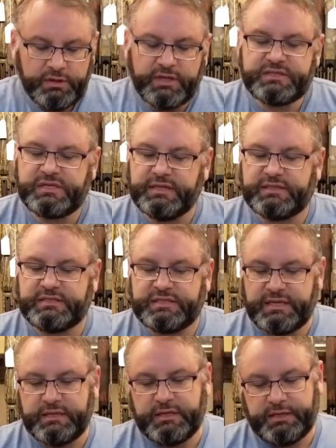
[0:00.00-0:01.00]
That's not to
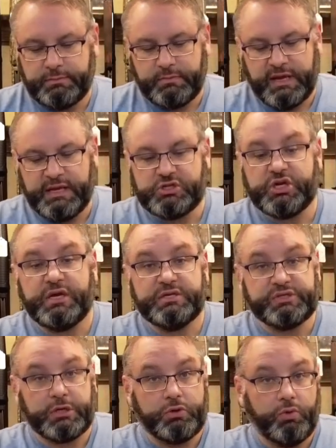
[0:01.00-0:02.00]
say that HK
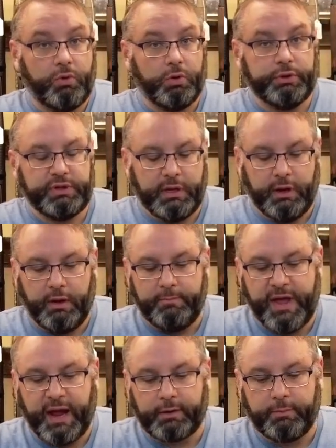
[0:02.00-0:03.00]
has ignored the
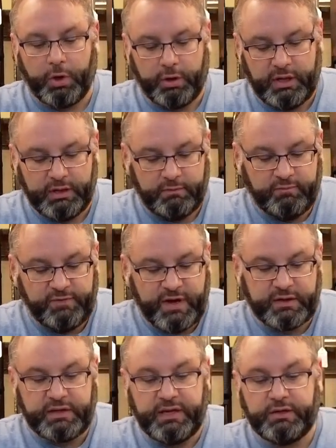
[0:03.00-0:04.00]
compact market. In
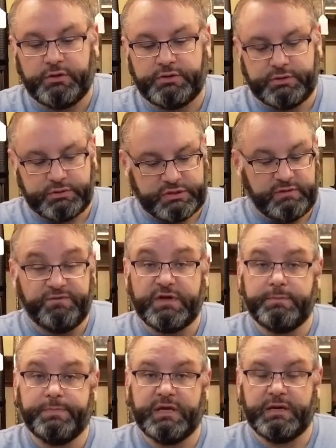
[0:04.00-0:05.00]
fact, they introduced the
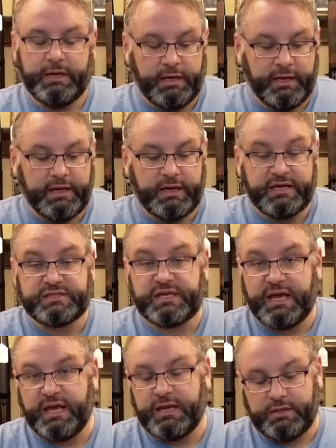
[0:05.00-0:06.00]

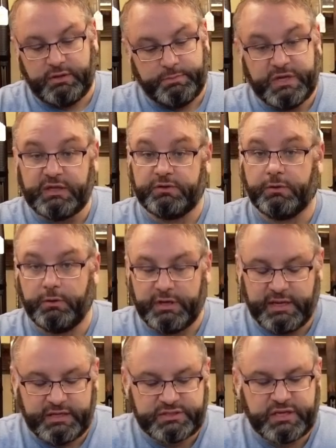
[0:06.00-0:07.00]
VP9SK and the
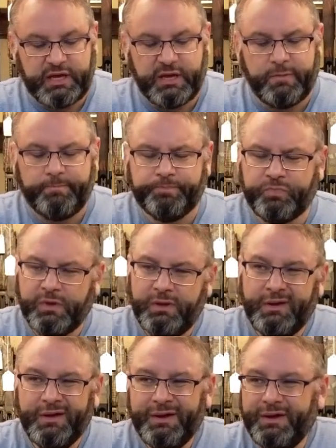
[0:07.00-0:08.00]
P30SK,
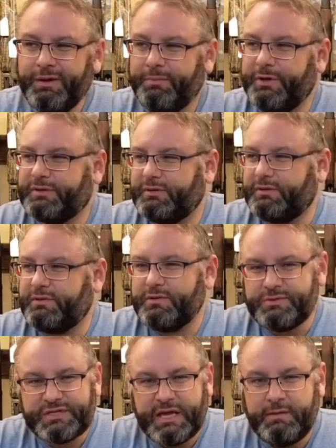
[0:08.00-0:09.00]
but
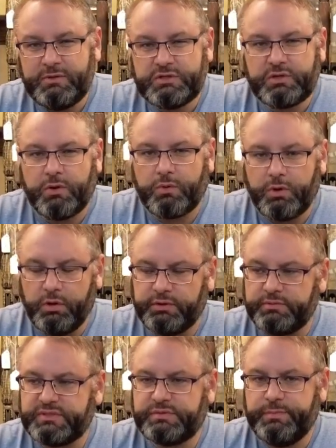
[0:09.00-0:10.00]
those came into a world
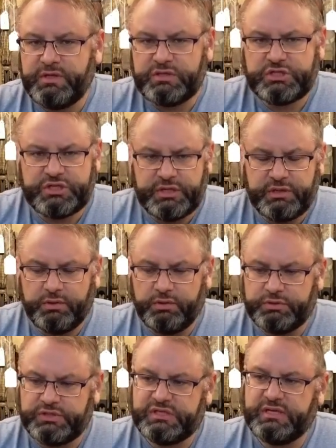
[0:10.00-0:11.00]
of Smith
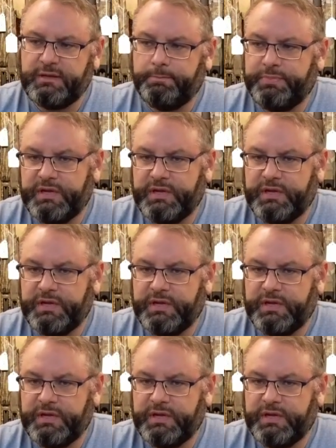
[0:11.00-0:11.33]
Shield, Sig